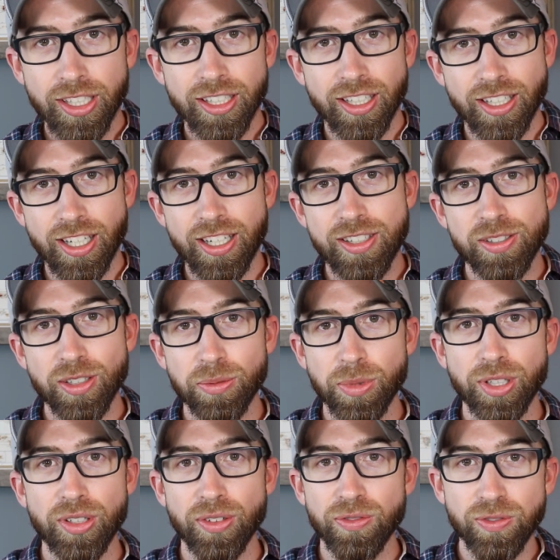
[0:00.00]
You need
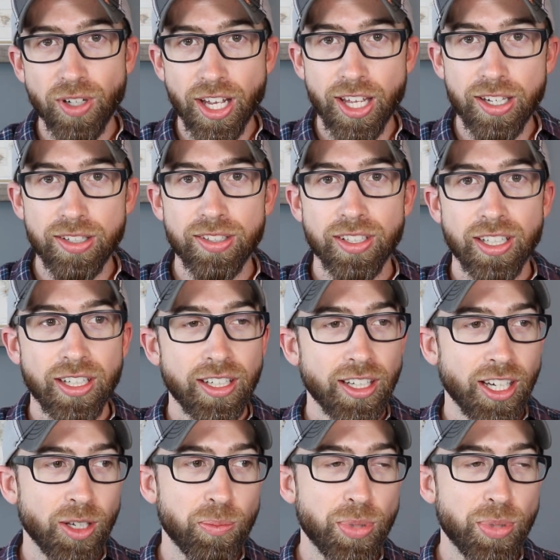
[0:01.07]
someone, a friend, a